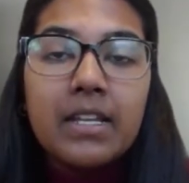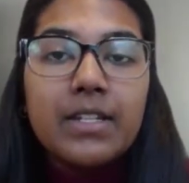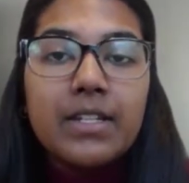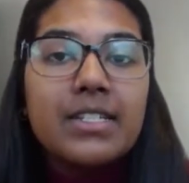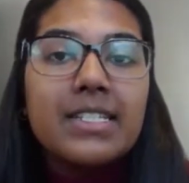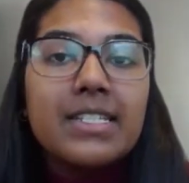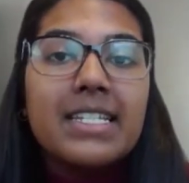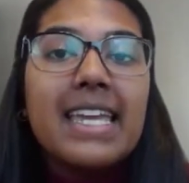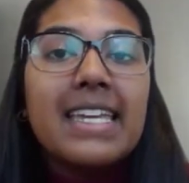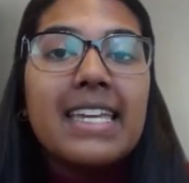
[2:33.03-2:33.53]

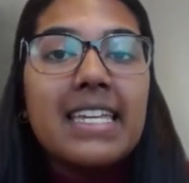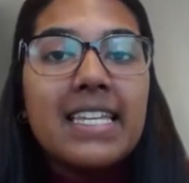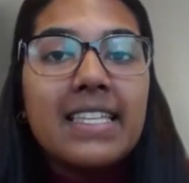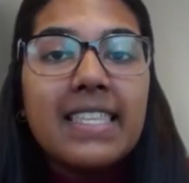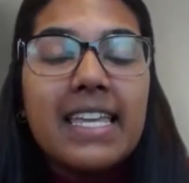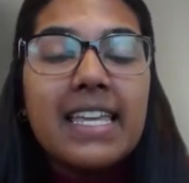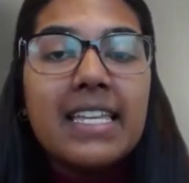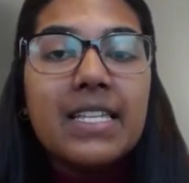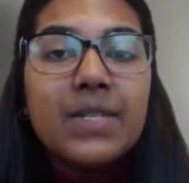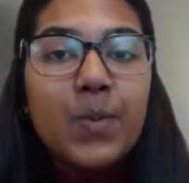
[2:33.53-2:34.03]
So taking
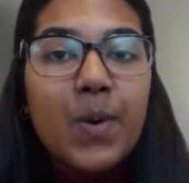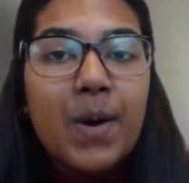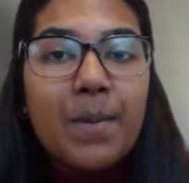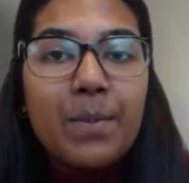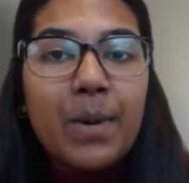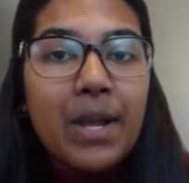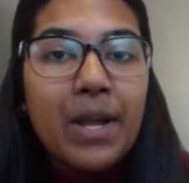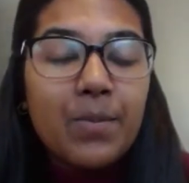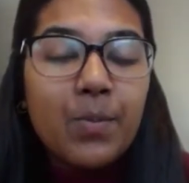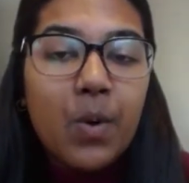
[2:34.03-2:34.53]
these one
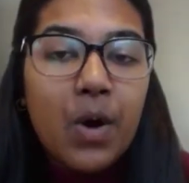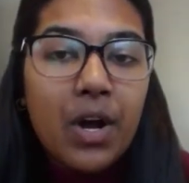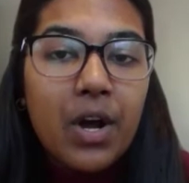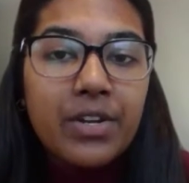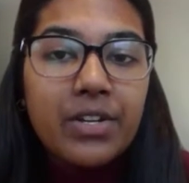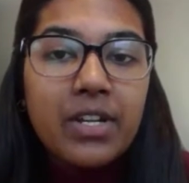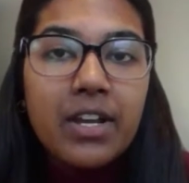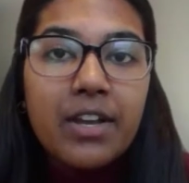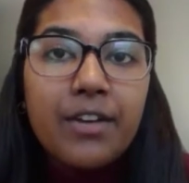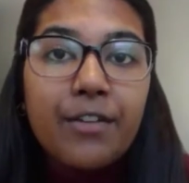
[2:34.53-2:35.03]
by
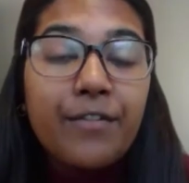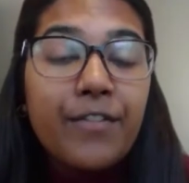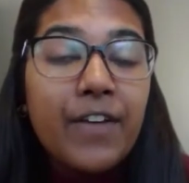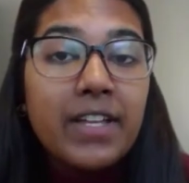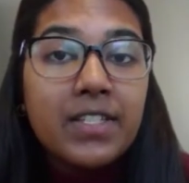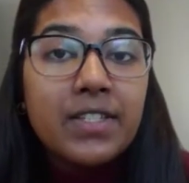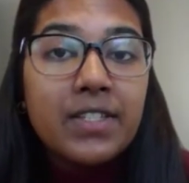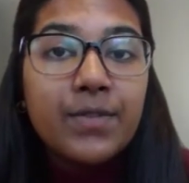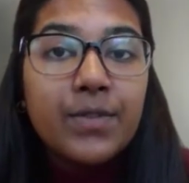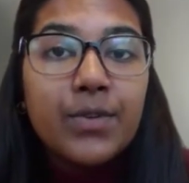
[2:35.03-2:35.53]
one,
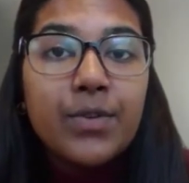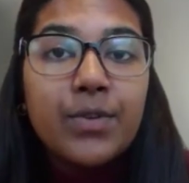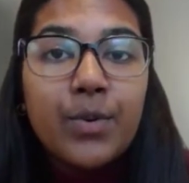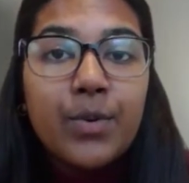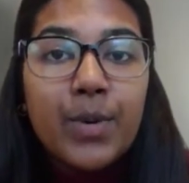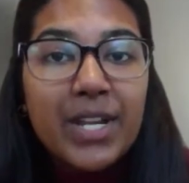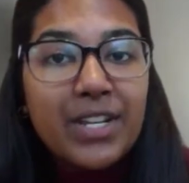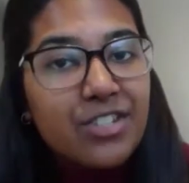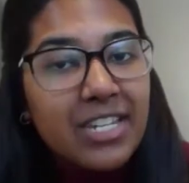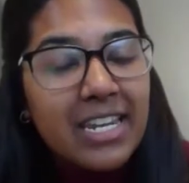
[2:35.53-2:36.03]
first of all,
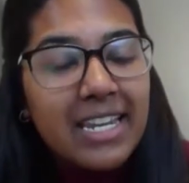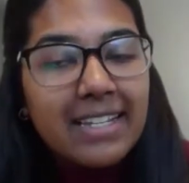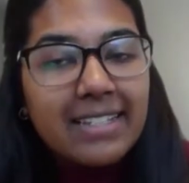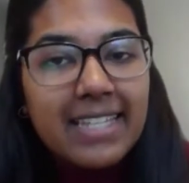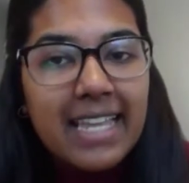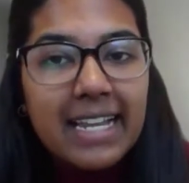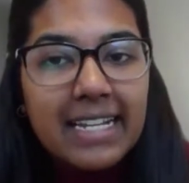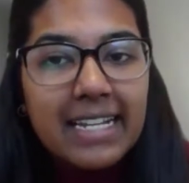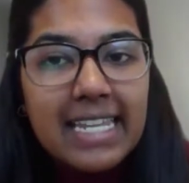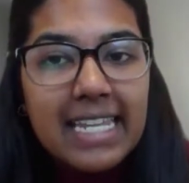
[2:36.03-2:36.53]
questioning
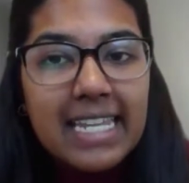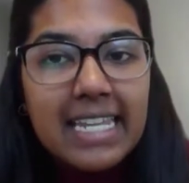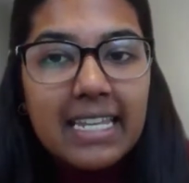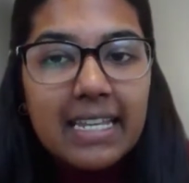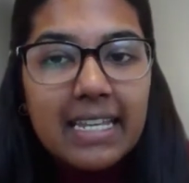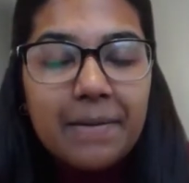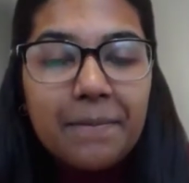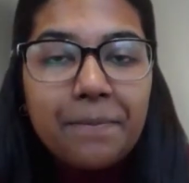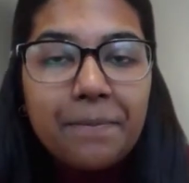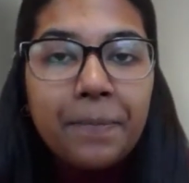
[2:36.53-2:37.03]

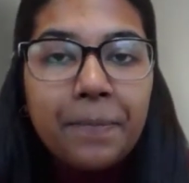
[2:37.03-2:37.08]
technique.